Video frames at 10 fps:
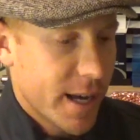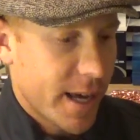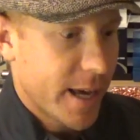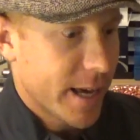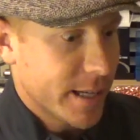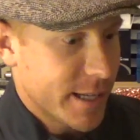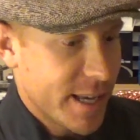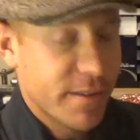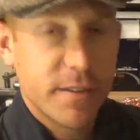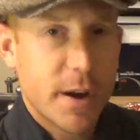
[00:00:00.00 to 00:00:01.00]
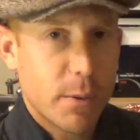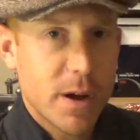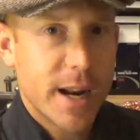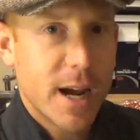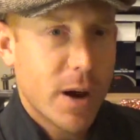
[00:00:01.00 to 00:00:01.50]
And even if I
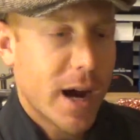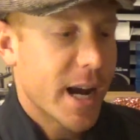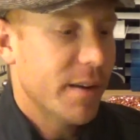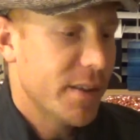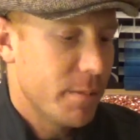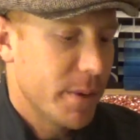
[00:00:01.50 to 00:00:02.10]
run out, I have the